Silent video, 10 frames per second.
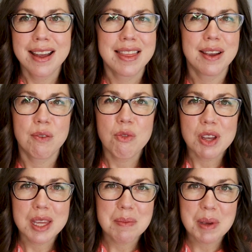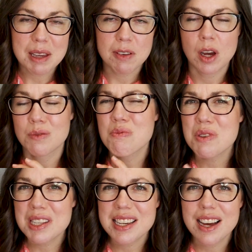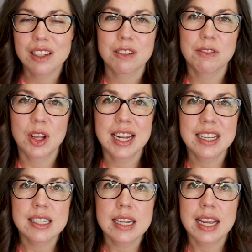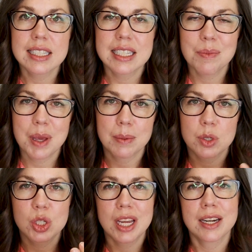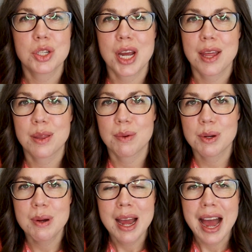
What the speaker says: They're really big font, really colorful, and it's nice to be able to just kind of chat through.